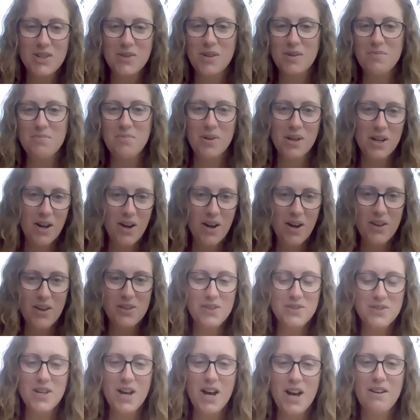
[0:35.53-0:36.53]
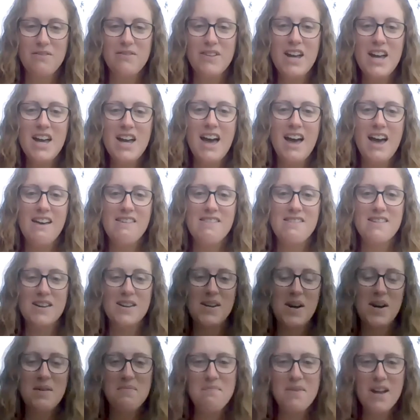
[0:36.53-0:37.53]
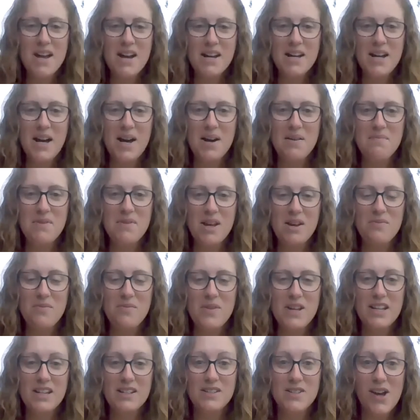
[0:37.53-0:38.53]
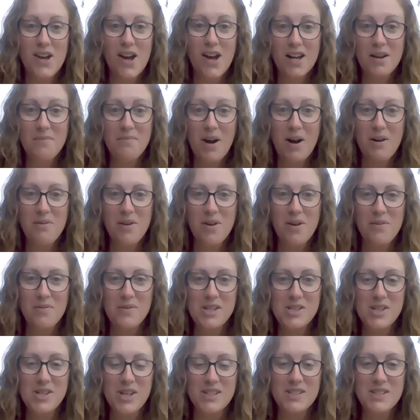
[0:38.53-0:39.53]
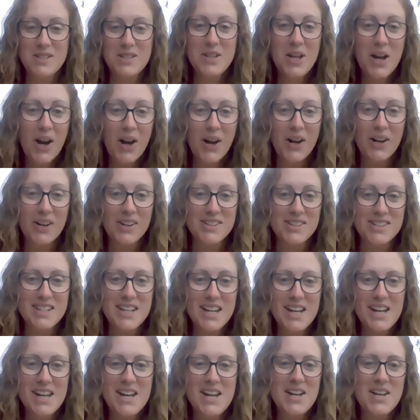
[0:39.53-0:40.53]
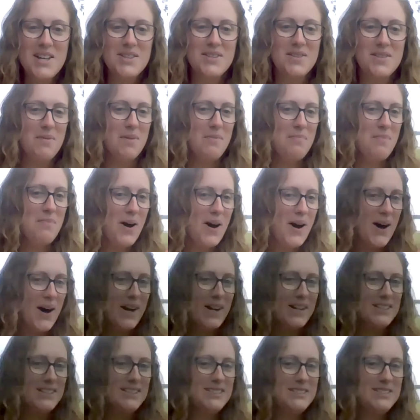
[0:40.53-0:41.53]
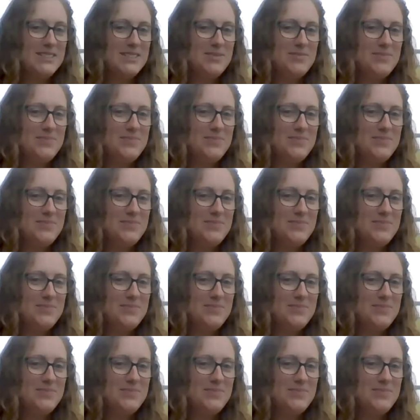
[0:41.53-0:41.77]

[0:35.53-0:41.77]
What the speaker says: You can print all those off and then come back up and we can talk about what we just learned. Pause.